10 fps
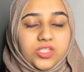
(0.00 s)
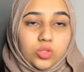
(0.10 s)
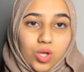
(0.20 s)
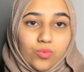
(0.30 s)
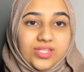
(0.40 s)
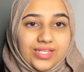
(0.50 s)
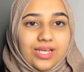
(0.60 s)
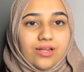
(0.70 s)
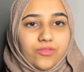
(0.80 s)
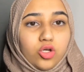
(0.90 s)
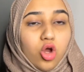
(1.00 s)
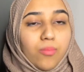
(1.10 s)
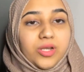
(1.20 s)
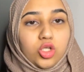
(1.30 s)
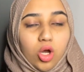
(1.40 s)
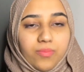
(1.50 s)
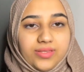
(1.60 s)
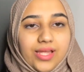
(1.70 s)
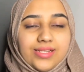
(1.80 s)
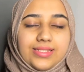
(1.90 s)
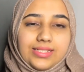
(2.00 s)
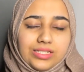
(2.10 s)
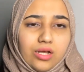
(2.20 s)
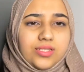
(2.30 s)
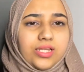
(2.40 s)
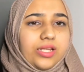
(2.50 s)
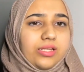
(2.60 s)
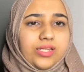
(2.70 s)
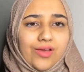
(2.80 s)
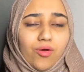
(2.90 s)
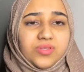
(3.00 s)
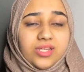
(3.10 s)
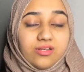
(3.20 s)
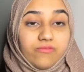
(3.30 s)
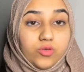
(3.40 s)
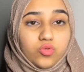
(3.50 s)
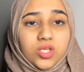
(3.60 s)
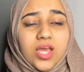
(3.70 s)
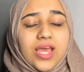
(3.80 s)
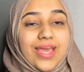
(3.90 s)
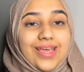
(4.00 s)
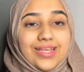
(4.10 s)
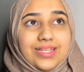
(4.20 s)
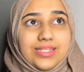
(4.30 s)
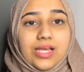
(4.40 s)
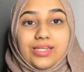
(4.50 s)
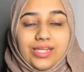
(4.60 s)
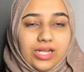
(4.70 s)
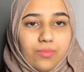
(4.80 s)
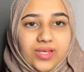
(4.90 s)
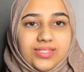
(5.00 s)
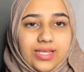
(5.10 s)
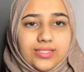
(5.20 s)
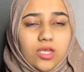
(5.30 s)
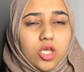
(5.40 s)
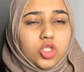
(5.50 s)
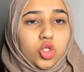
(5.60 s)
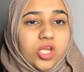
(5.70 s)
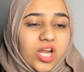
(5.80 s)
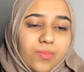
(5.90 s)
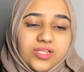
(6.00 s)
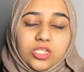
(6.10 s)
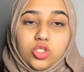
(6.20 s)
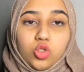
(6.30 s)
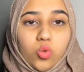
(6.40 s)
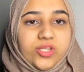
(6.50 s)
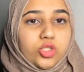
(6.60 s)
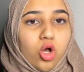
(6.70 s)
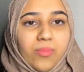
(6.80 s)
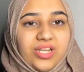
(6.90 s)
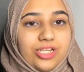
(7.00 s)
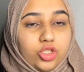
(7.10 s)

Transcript: so i would say another common topic that is discussed in devops interviews is databases so databases you know is commonly